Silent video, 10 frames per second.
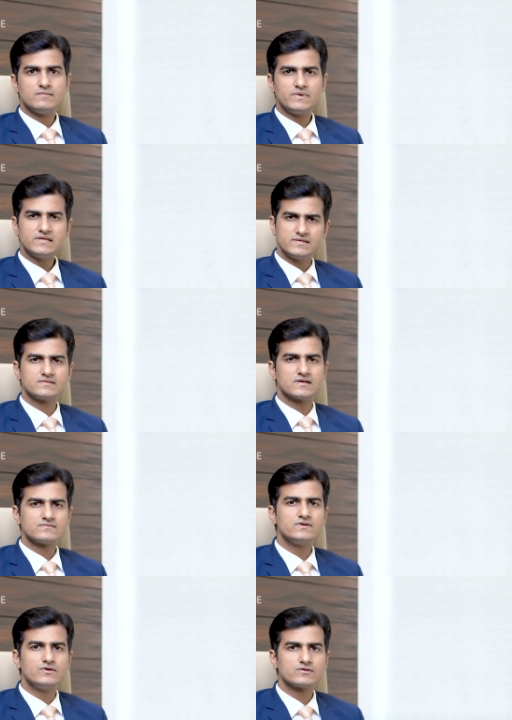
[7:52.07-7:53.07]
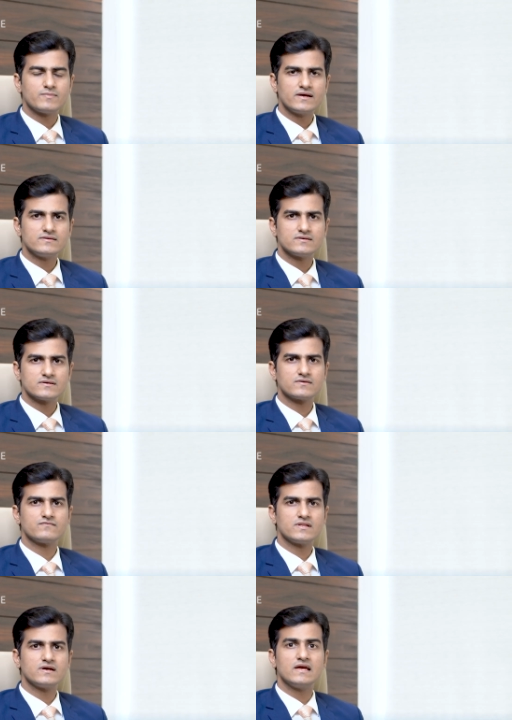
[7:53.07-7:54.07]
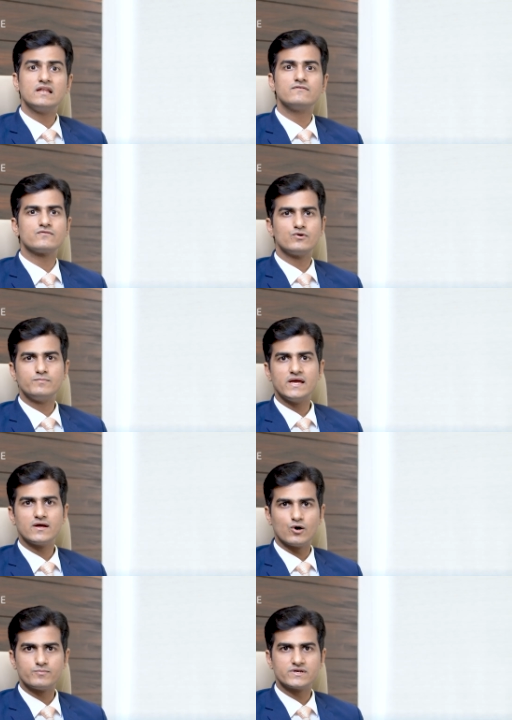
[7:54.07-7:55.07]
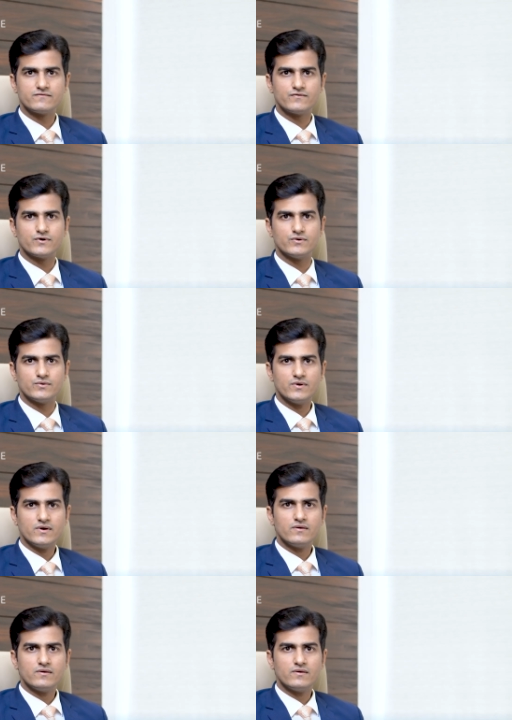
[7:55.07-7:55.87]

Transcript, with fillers: please discuss with your spine surgeon whether ALIF could be an option for you.